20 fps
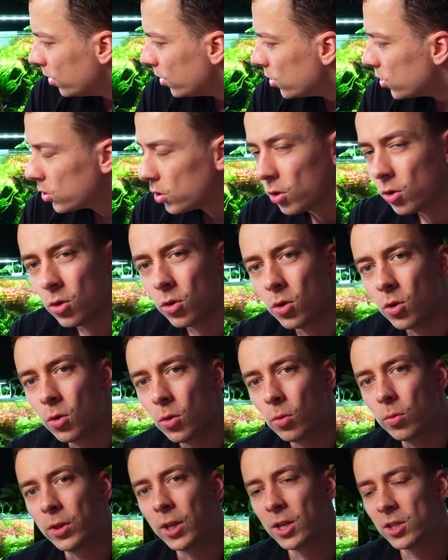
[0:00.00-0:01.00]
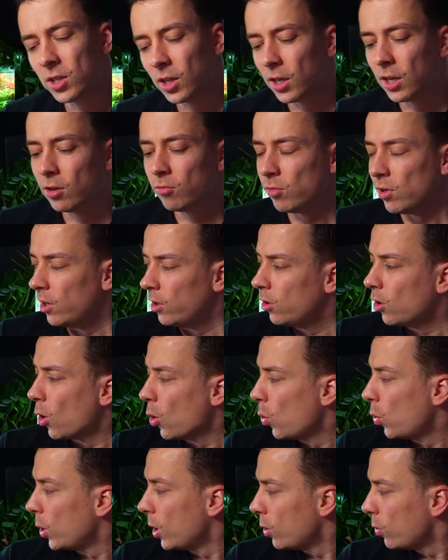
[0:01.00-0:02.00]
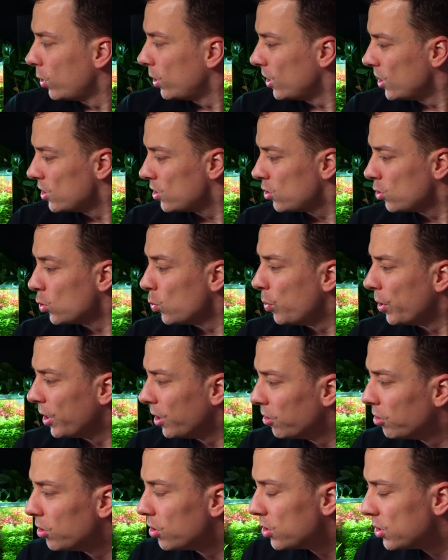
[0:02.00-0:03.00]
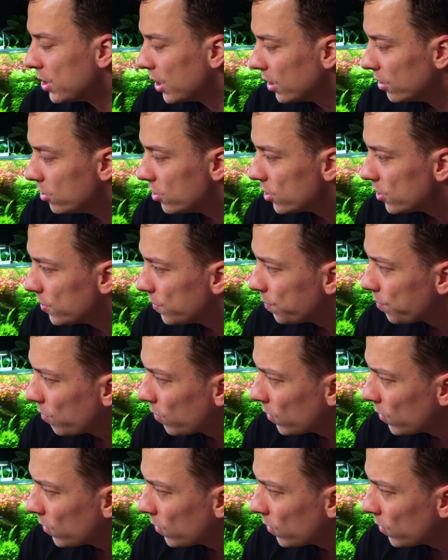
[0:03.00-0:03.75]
So things that didn't really go well with these 2 beginner tanks.